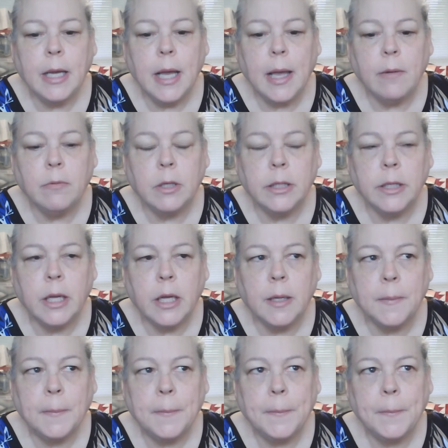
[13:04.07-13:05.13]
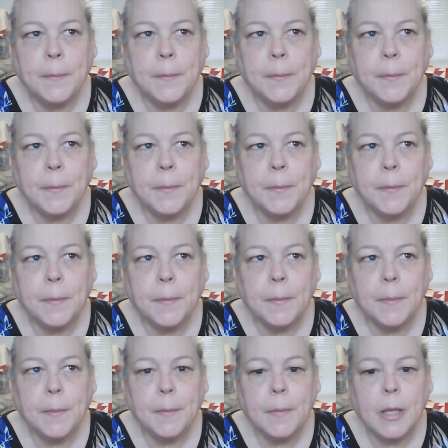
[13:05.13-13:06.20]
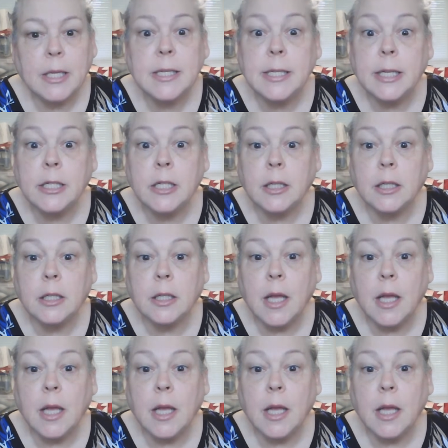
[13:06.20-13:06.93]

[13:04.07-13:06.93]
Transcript: I would um, stitch it.